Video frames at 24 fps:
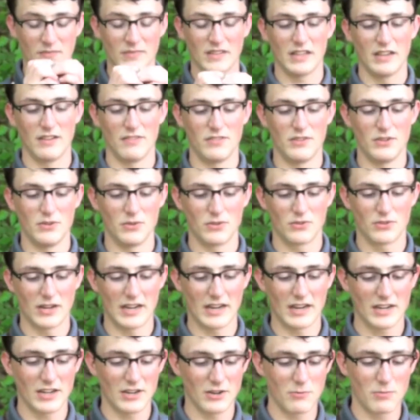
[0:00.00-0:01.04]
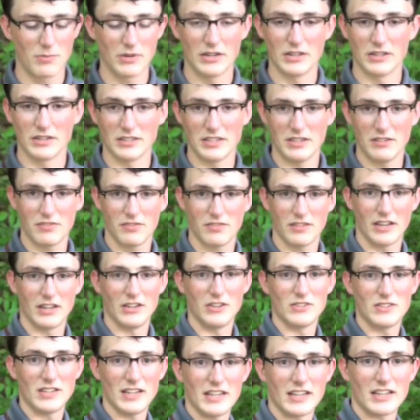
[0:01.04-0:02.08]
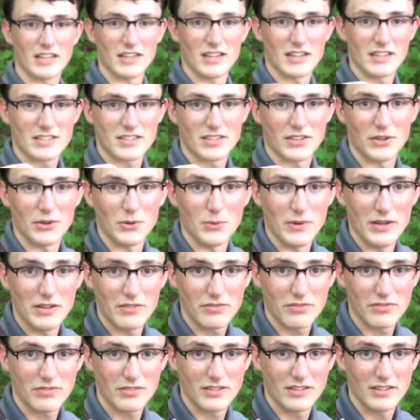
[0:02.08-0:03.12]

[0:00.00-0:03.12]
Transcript: If you crack open a leaf and you take a nice little whiff,